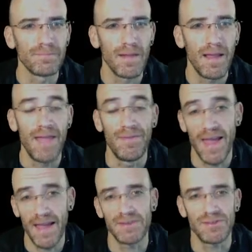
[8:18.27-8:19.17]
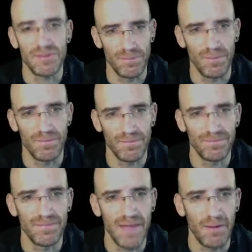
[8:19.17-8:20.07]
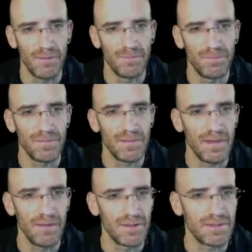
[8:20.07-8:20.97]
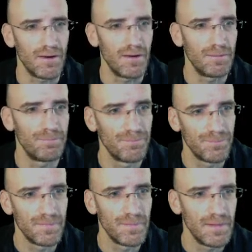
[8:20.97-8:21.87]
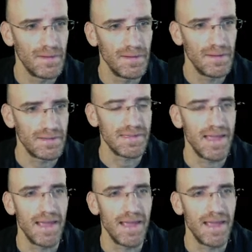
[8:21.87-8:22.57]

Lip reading: And that should now give us our iste.